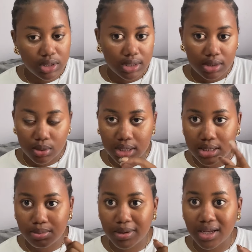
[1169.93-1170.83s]
This one
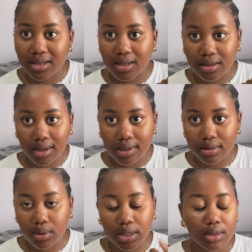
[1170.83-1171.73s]
is bigger than the other
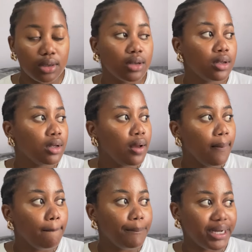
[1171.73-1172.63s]
one.
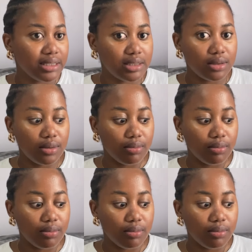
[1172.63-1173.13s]
But